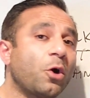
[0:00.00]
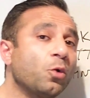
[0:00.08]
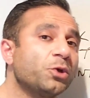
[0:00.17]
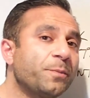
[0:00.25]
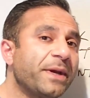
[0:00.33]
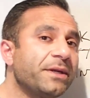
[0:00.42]

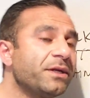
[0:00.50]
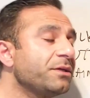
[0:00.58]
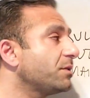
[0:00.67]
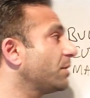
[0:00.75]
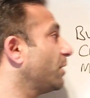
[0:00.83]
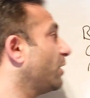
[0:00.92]
Goal
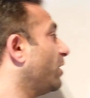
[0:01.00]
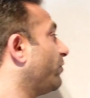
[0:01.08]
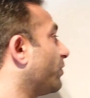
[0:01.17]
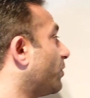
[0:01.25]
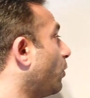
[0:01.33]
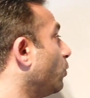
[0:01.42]
dependent.
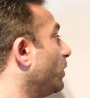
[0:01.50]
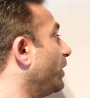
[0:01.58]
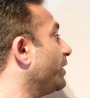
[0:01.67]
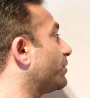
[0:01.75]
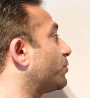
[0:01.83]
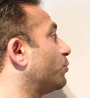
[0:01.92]
If your
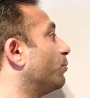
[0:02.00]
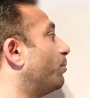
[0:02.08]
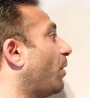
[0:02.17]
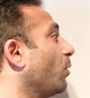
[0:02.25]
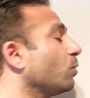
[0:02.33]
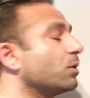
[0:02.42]
goal is to
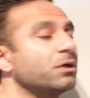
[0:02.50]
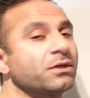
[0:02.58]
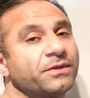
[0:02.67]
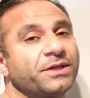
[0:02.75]
bulk,